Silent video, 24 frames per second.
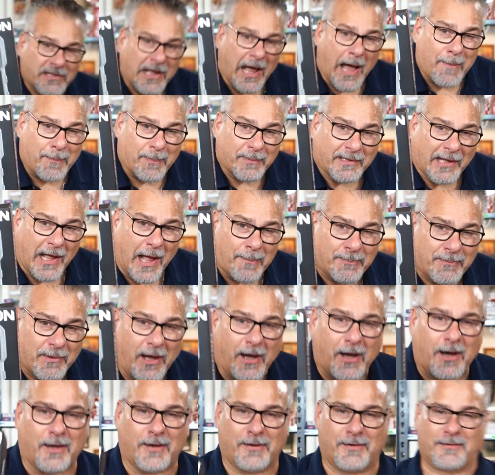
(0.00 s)
the top of
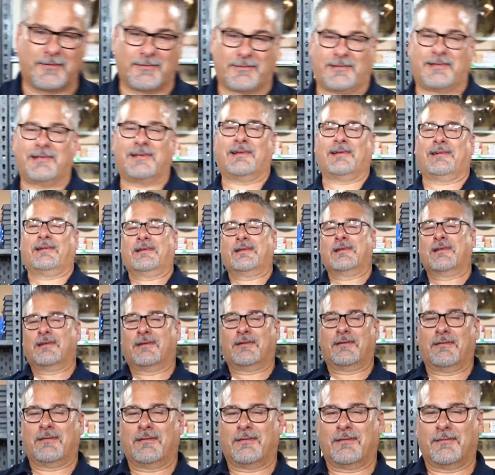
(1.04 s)
TopDon!
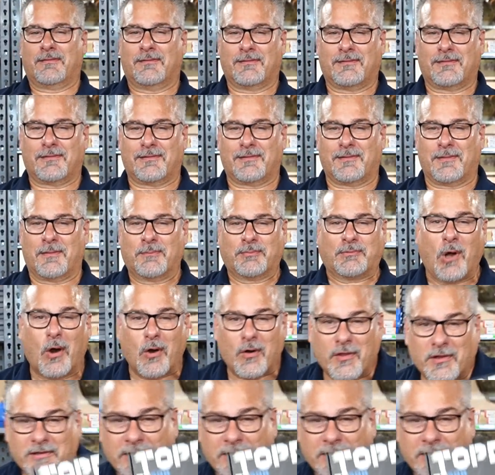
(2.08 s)
Let's do it again. Go